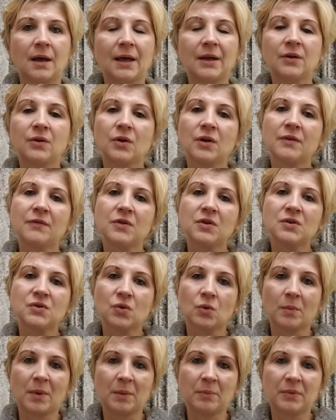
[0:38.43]
I don't know if you
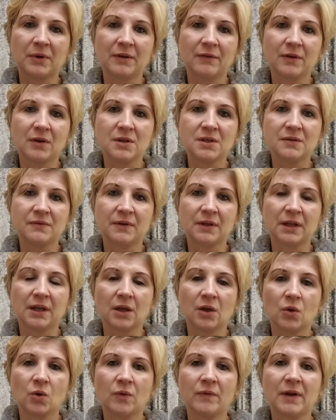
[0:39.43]
saw my previous
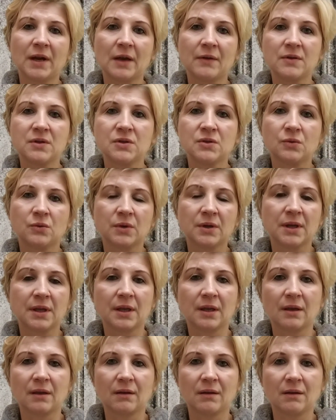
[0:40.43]
video when I was
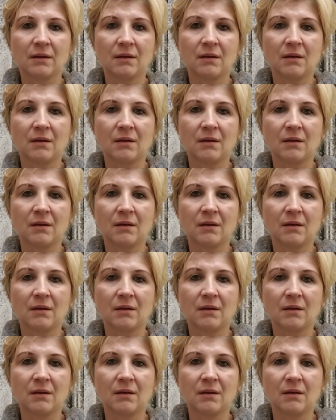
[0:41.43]
talking